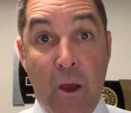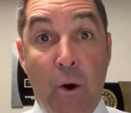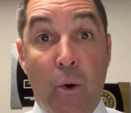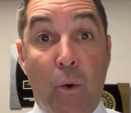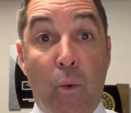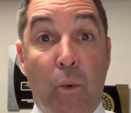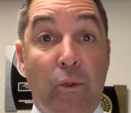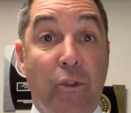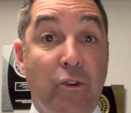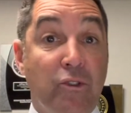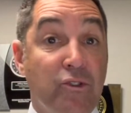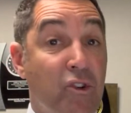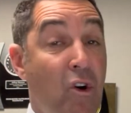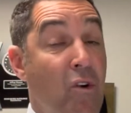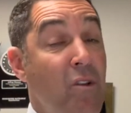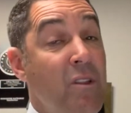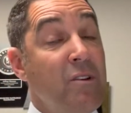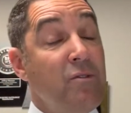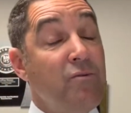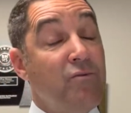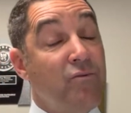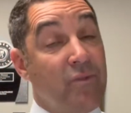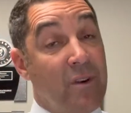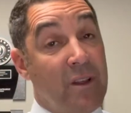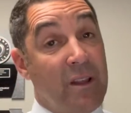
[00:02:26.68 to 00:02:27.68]
there's only
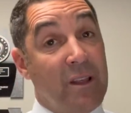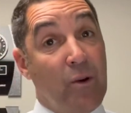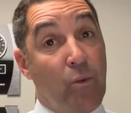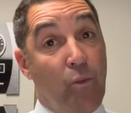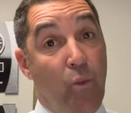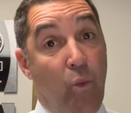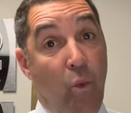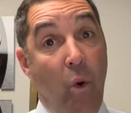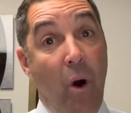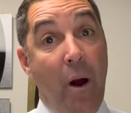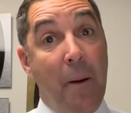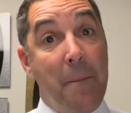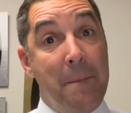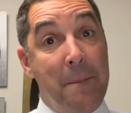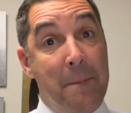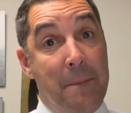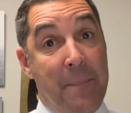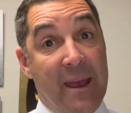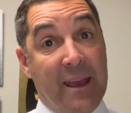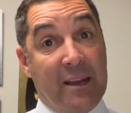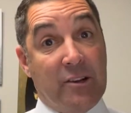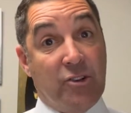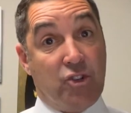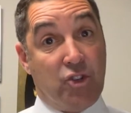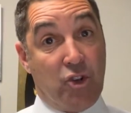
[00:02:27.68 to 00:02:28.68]
really one
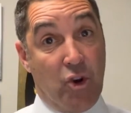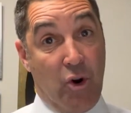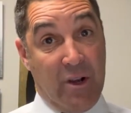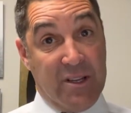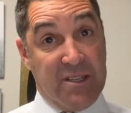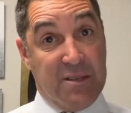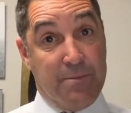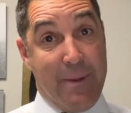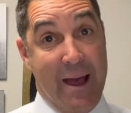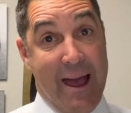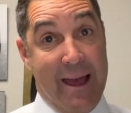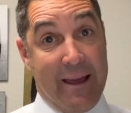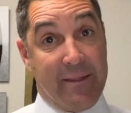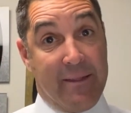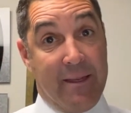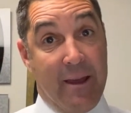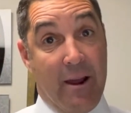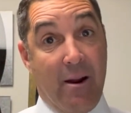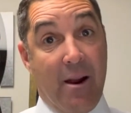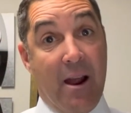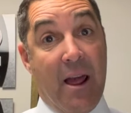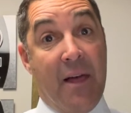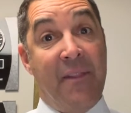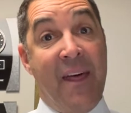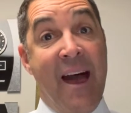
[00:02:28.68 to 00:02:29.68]
big choice back
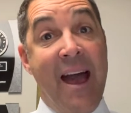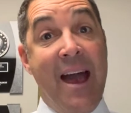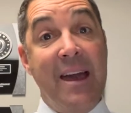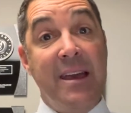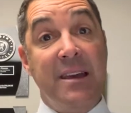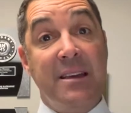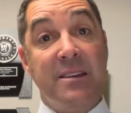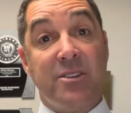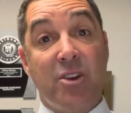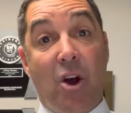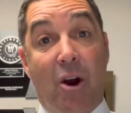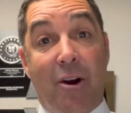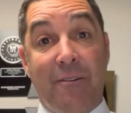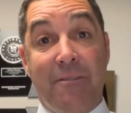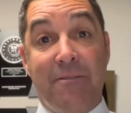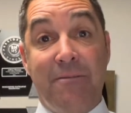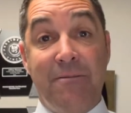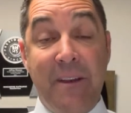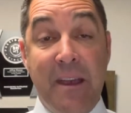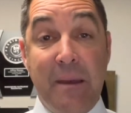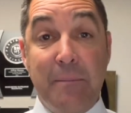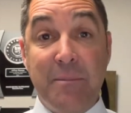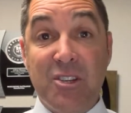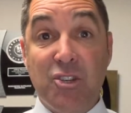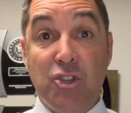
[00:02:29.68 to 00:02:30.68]
there, and that is our
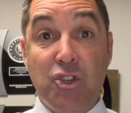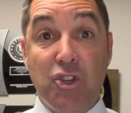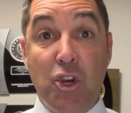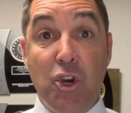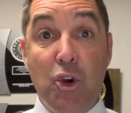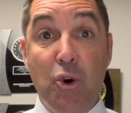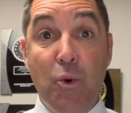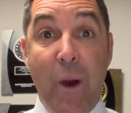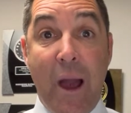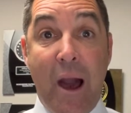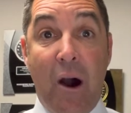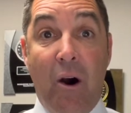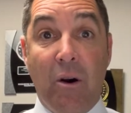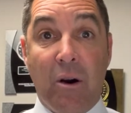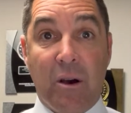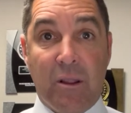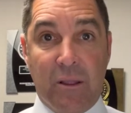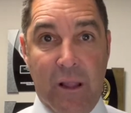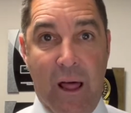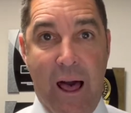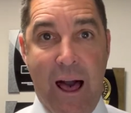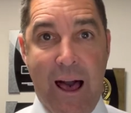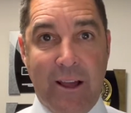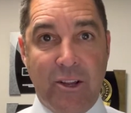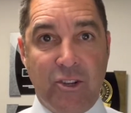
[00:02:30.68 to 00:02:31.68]
famous Elk
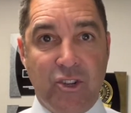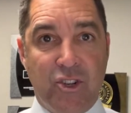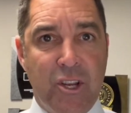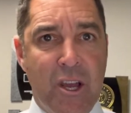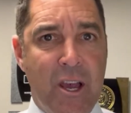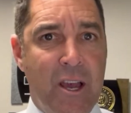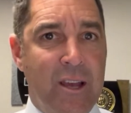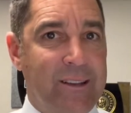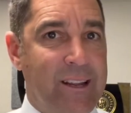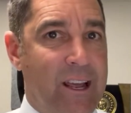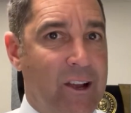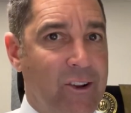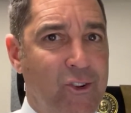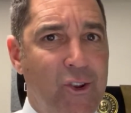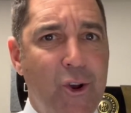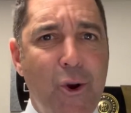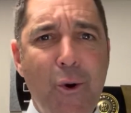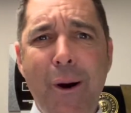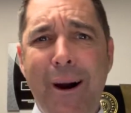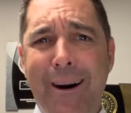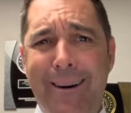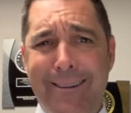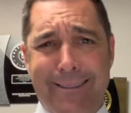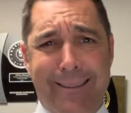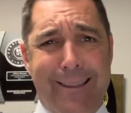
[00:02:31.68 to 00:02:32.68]
Lodge. Now,
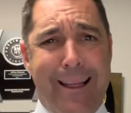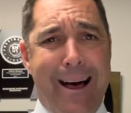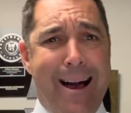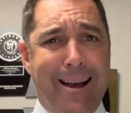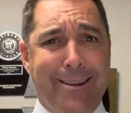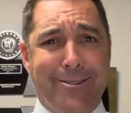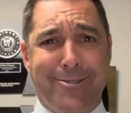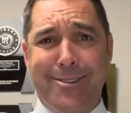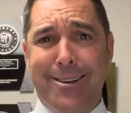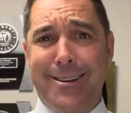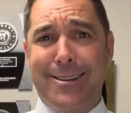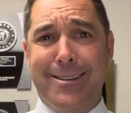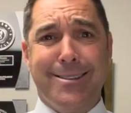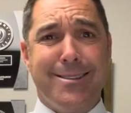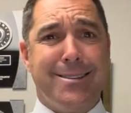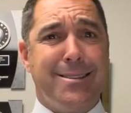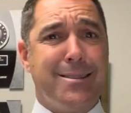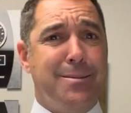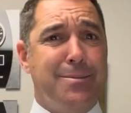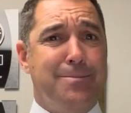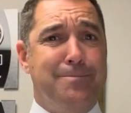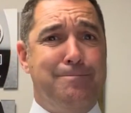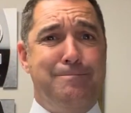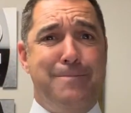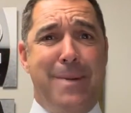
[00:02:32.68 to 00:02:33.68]
Elk Lodge is
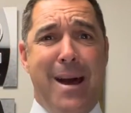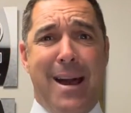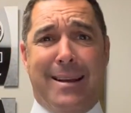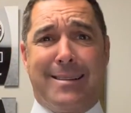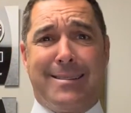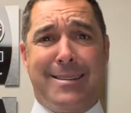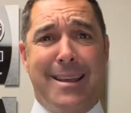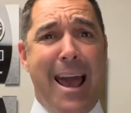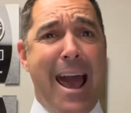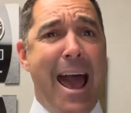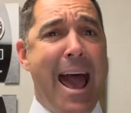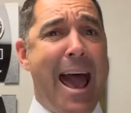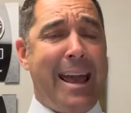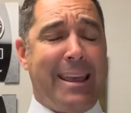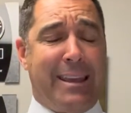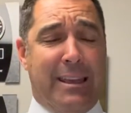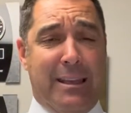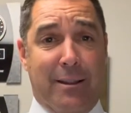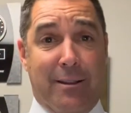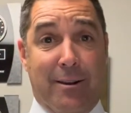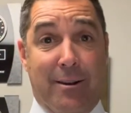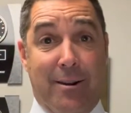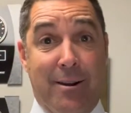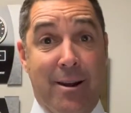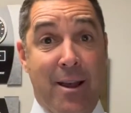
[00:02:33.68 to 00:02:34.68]

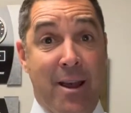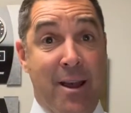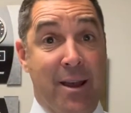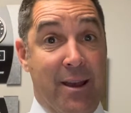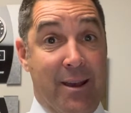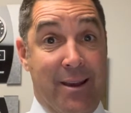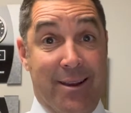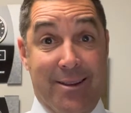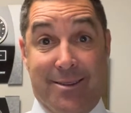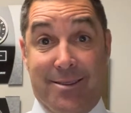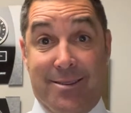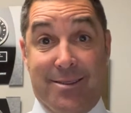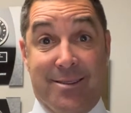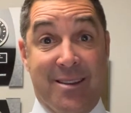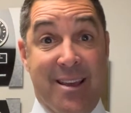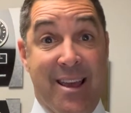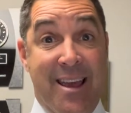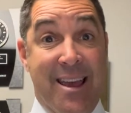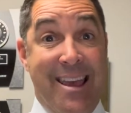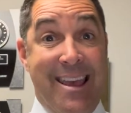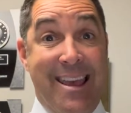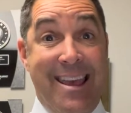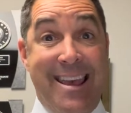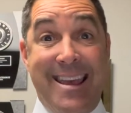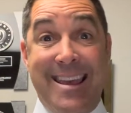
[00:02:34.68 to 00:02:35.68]
spectacular. It's
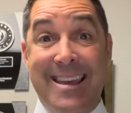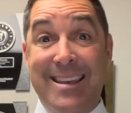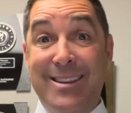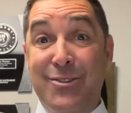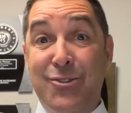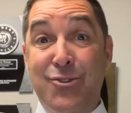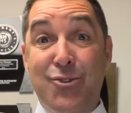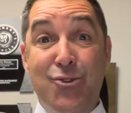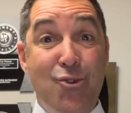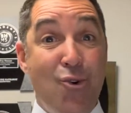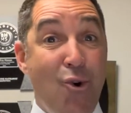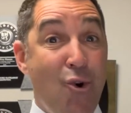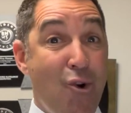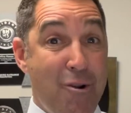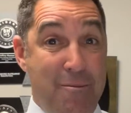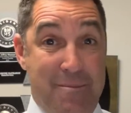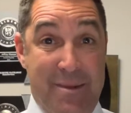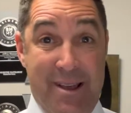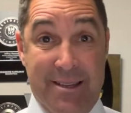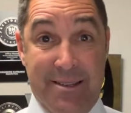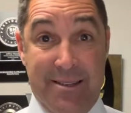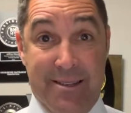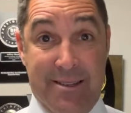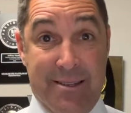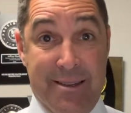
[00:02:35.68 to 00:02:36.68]

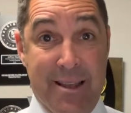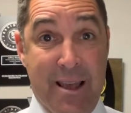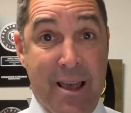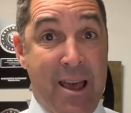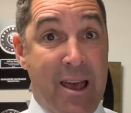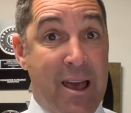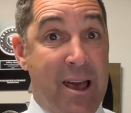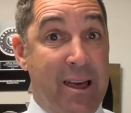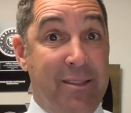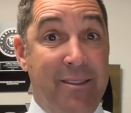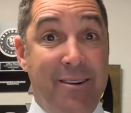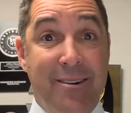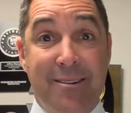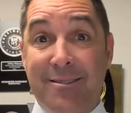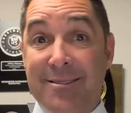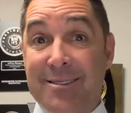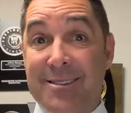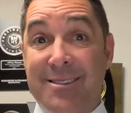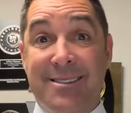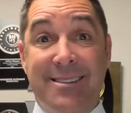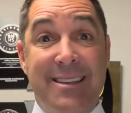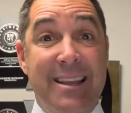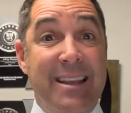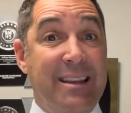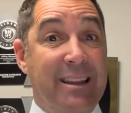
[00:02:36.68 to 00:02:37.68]
enormous. There's
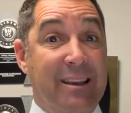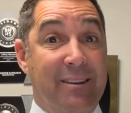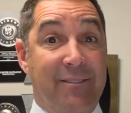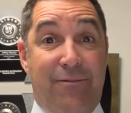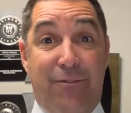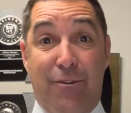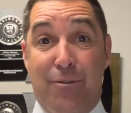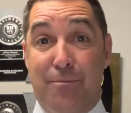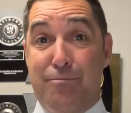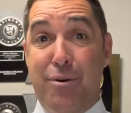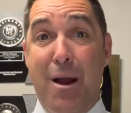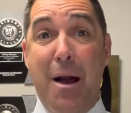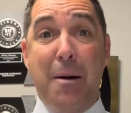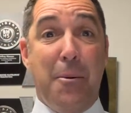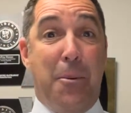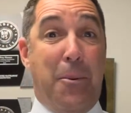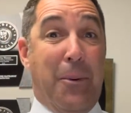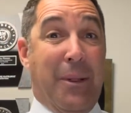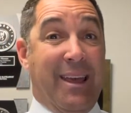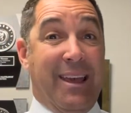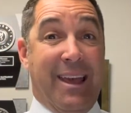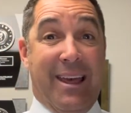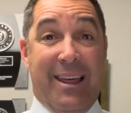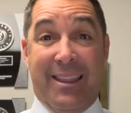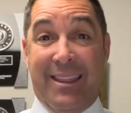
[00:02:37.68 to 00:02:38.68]
seating for
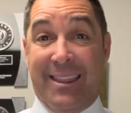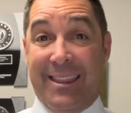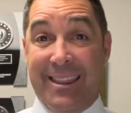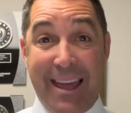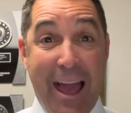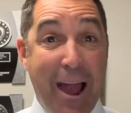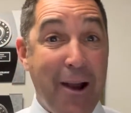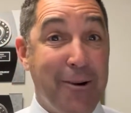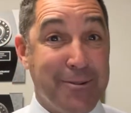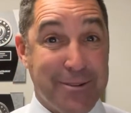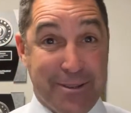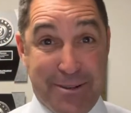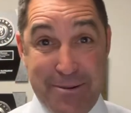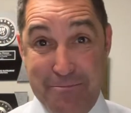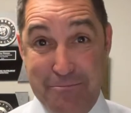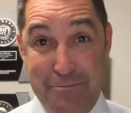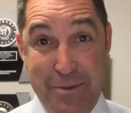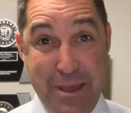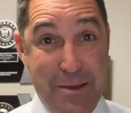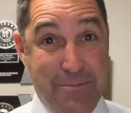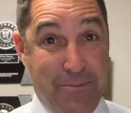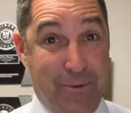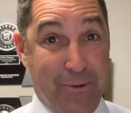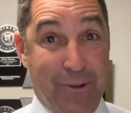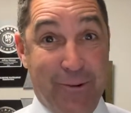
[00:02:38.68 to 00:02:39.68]
probably 1,000
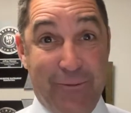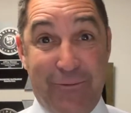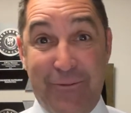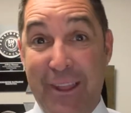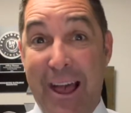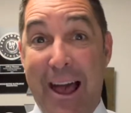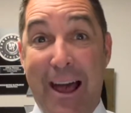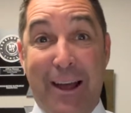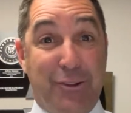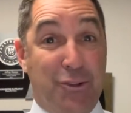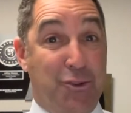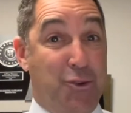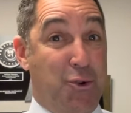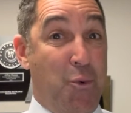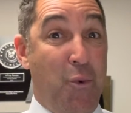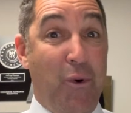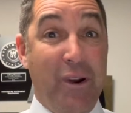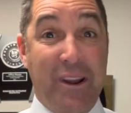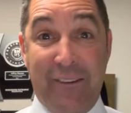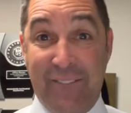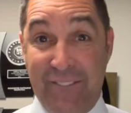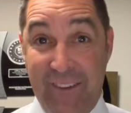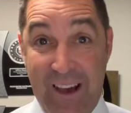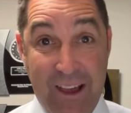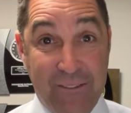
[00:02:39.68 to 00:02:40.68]
people, if not
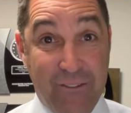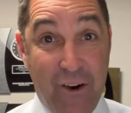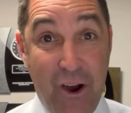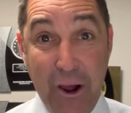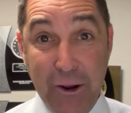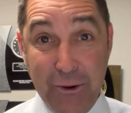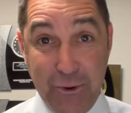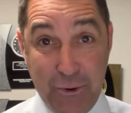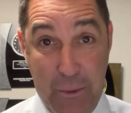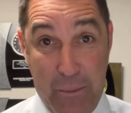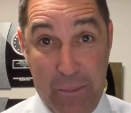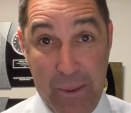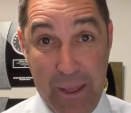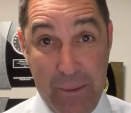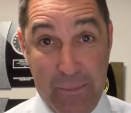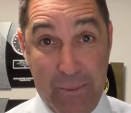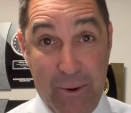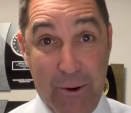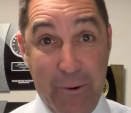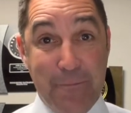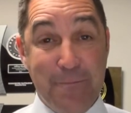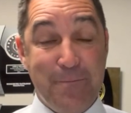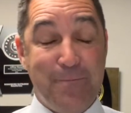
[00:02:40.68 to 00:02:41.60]
2,500 people.